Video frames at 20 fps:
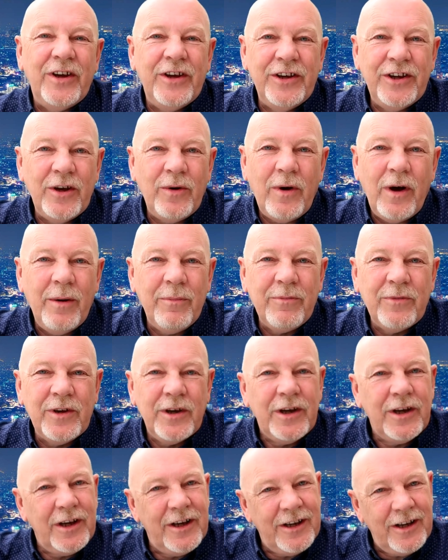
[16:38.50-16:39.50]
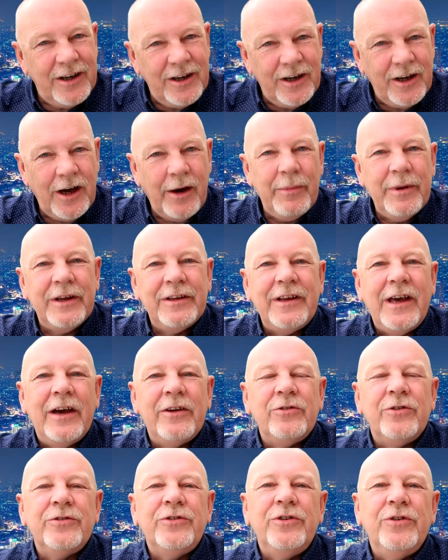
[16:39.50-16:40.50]
you know, I'm coming
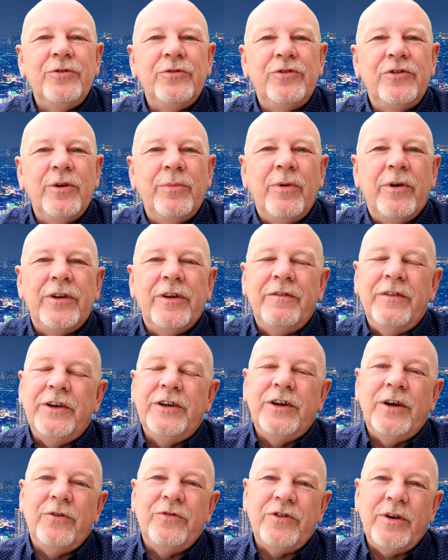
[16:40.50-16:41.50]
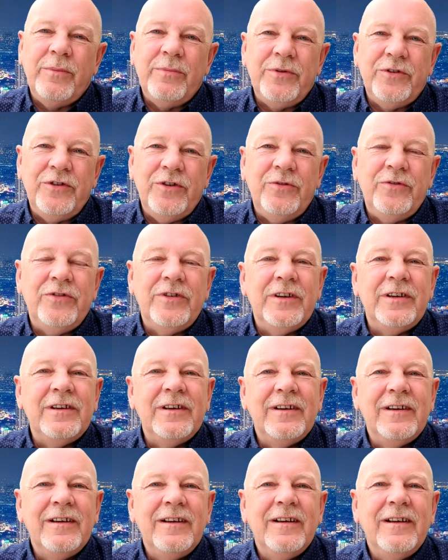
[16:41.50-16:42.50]
down on YouTube on the videos I'm producing,
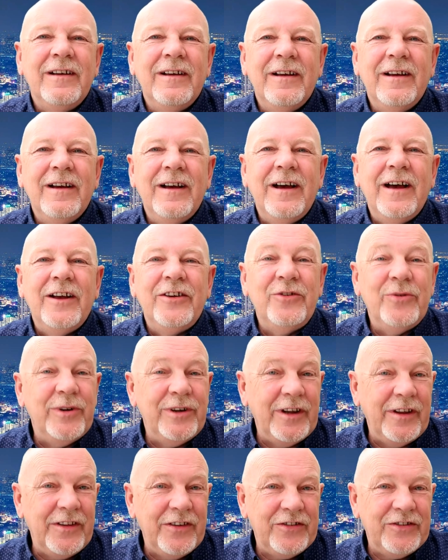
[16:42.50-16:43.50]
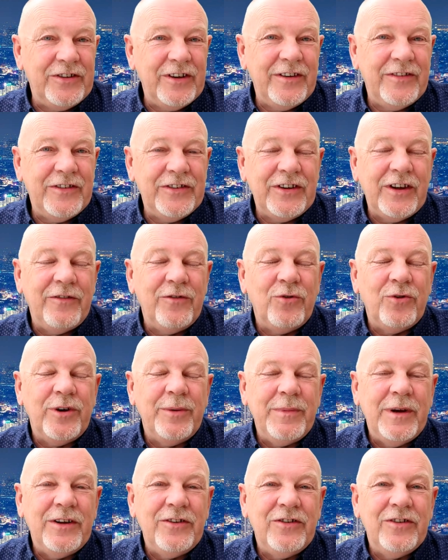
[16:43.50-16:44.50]
and doing other stuff as I've
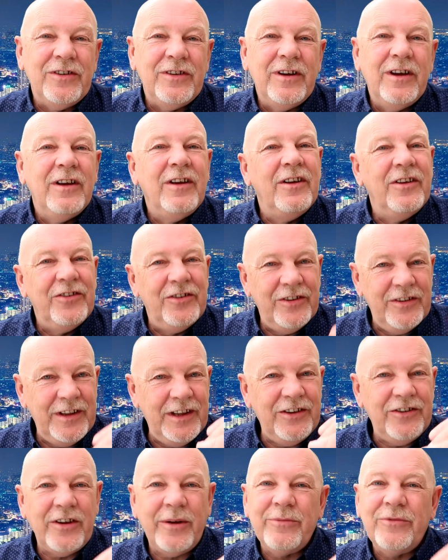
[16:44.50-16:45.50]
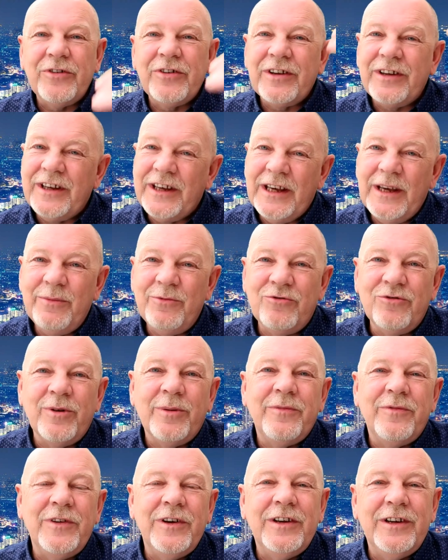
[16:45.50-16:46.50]
already mentioned. So these I'm just going to keep
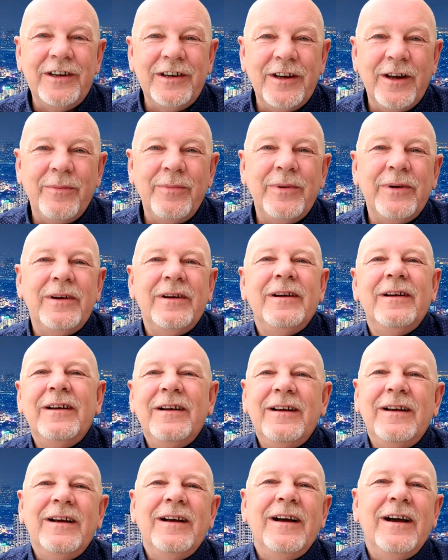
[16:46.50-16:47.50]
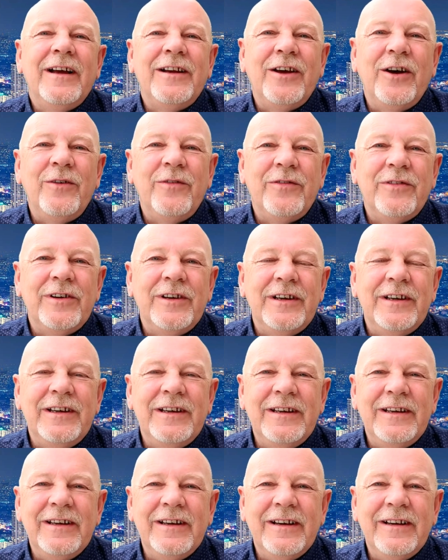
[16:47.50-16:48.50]
drip feeding up and
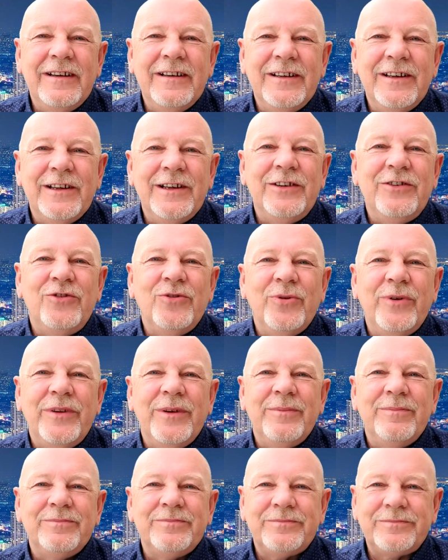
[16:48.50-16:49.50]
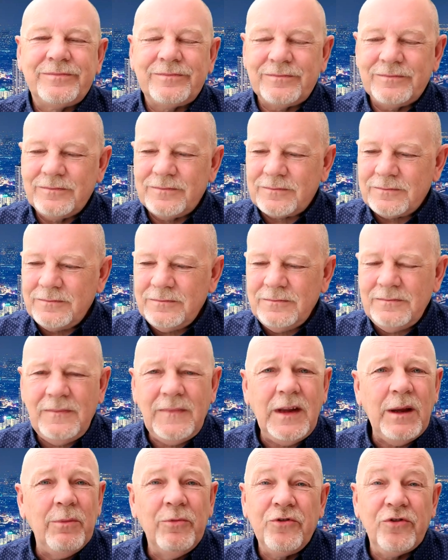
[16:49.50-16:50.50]
hopefully uh, you'll enjoy them.
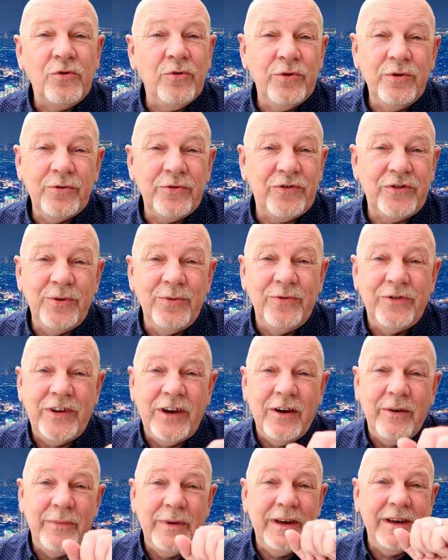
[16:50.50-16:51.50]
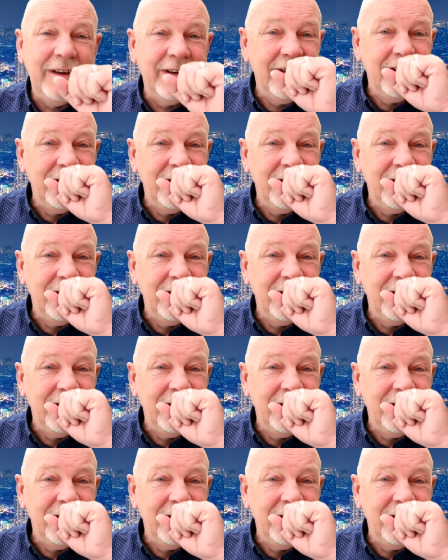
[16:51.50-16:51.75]
I'm sure you'll soon tell me